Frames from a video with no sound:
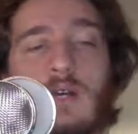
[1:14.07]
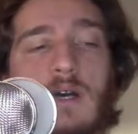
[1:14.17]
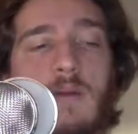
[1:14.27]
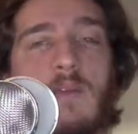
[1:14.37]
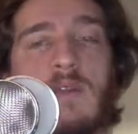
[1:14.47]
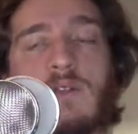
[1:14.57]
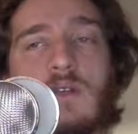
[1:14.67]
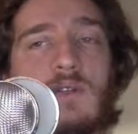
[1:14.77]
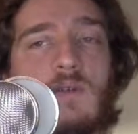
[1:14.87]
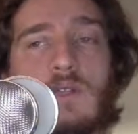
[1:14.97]

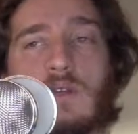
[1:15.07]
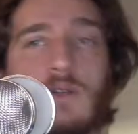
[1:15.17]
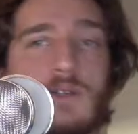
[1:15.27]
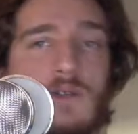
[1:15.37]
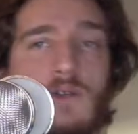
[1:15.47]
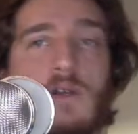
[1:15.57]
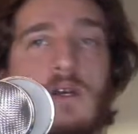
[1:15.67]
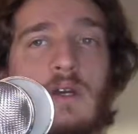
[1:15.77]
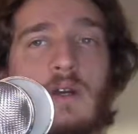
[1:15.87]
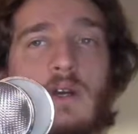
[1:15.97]
it's always going to
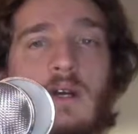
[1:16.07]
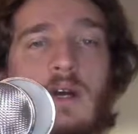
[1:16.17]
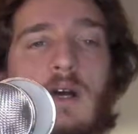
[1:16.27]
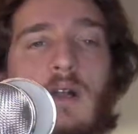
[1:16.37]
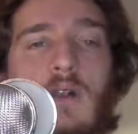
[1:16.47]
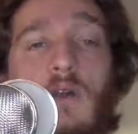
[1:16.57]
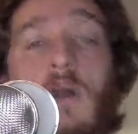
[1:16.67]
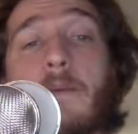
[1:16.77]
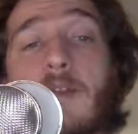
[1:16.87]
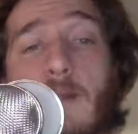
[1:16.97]
load
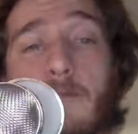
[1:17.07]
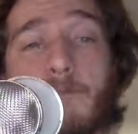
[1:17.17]
up again.